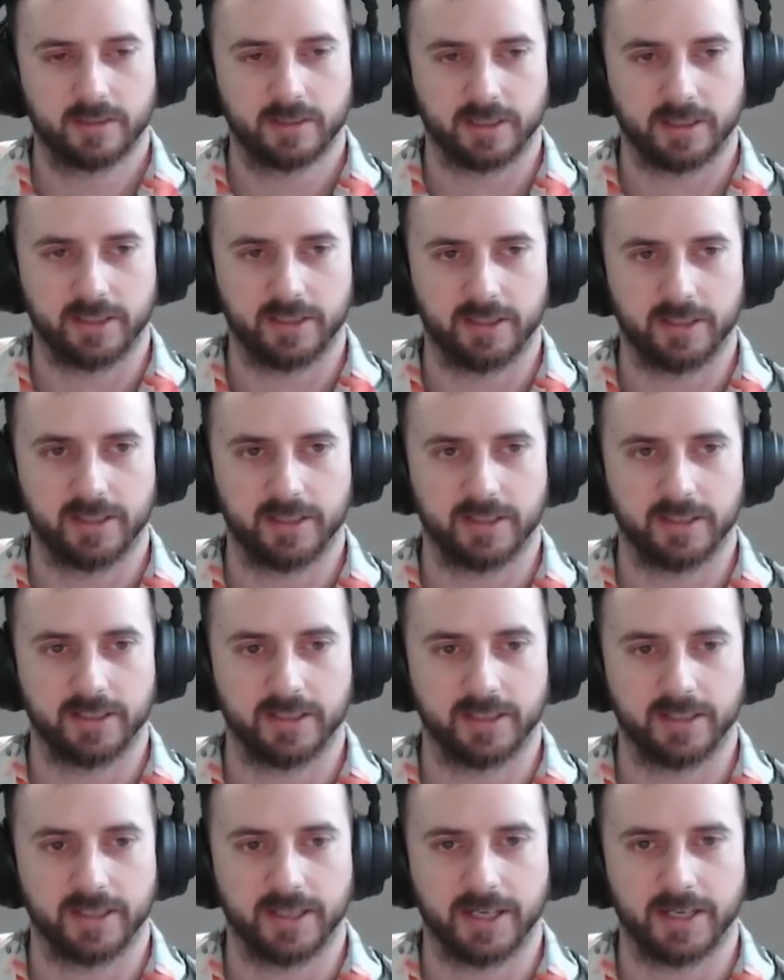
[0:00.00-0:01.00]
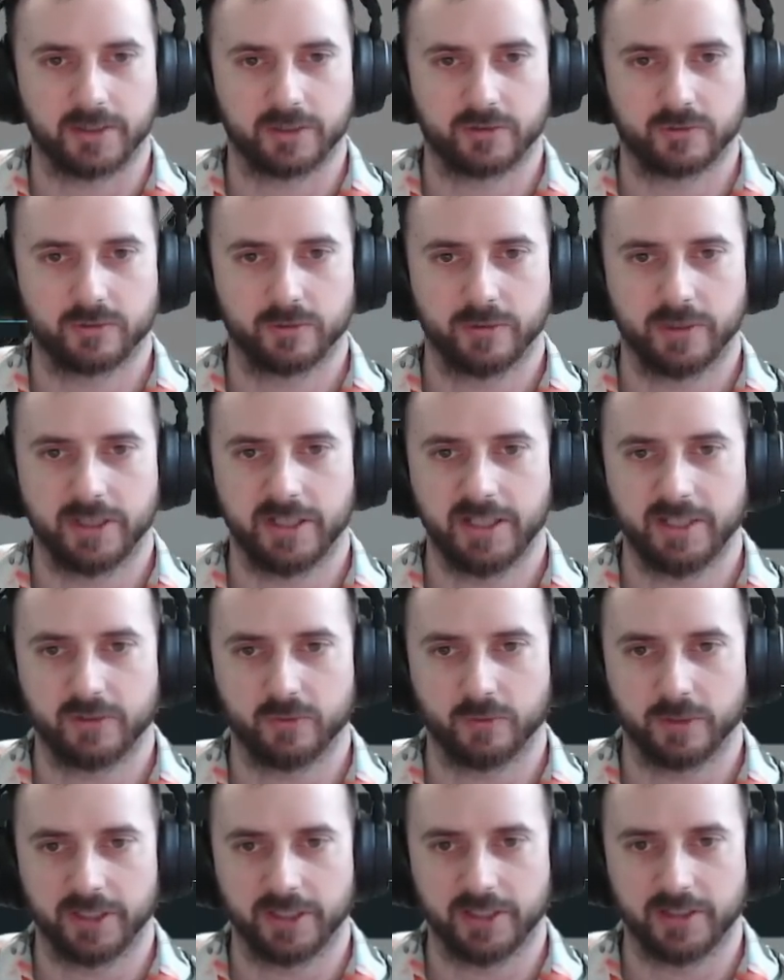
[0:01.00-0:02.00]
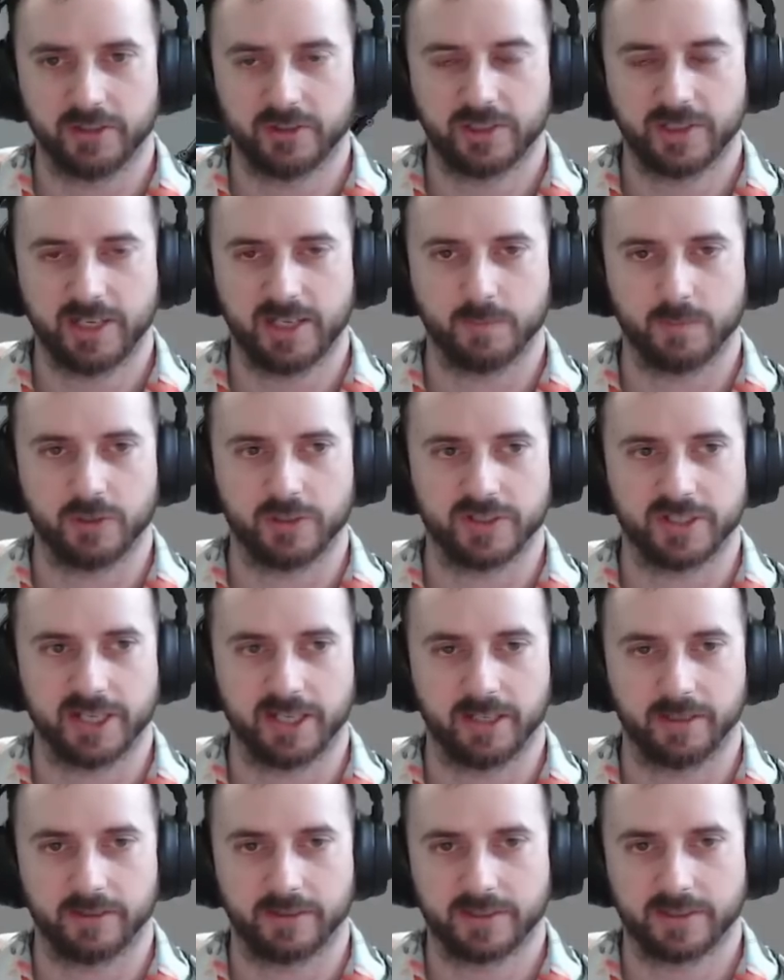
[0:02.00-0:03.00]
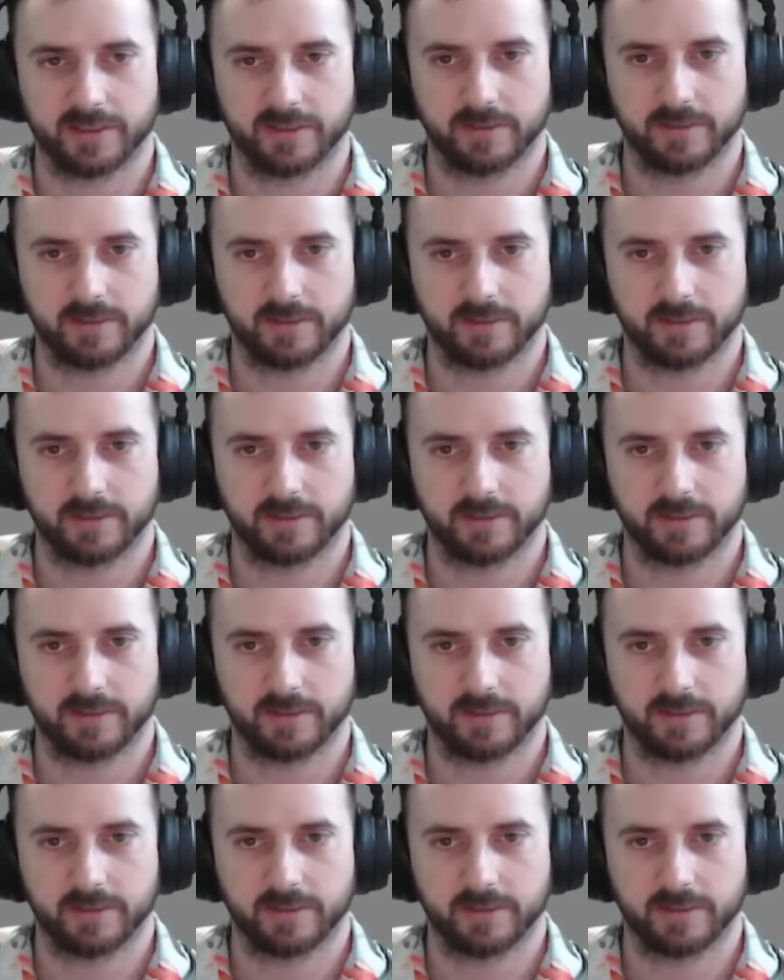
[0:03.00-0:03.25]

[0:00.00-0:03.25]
Then I extruded each one of these chambers out.